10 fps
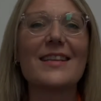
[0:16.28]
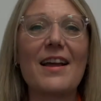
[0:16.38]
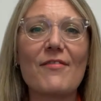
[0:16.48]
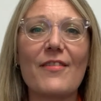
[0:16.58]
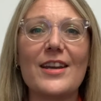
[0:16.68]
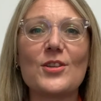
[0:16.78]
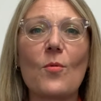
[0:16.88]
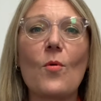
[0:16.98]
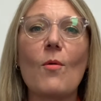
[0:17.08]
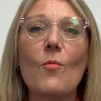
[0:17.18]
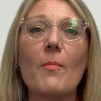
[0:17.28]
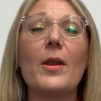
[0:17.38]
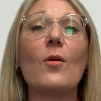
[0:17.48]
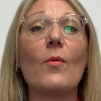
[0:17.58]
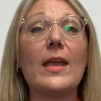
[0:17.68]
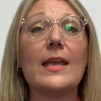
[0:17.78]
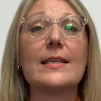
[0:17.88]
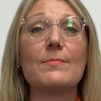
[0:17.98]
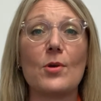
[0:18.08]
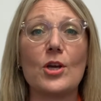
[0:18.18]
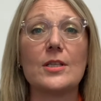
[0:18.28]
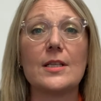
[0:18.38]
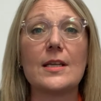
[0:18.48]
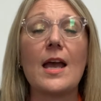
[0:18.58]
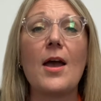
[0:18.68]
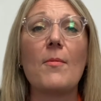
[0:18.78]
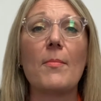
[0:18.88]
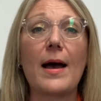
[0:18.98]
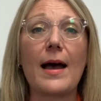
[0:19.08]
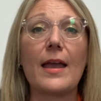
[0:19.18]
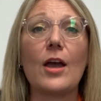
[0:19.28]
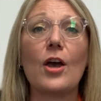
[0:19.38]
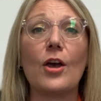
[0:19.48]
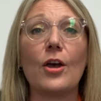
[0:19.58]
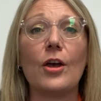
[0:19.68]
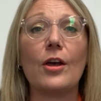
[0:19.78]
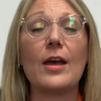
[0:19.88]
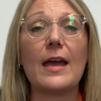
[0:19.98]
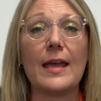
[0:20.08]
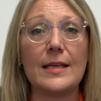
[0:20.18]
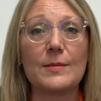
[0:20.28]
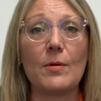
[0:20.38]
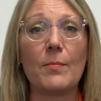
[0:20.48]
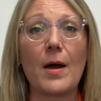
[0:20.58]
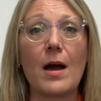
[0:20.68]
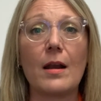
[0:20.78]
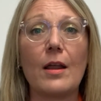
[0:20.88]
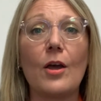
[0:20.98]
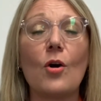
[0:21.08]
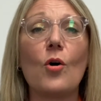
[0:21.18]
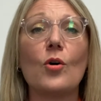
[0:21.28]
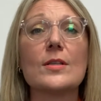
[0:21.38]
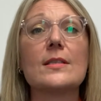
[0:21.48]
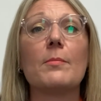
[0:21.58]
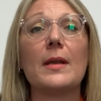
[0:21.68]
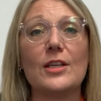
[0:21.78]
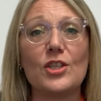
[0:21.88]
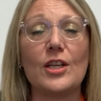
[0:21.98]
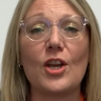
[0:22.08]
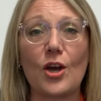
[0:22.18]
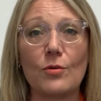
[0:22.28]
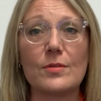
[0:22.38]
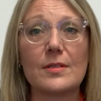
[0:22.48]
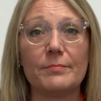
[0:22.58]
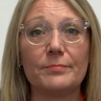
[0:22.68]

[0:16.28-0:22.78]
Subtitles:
on average, one woman a week is murdered by her intimate partner or somebody she knows.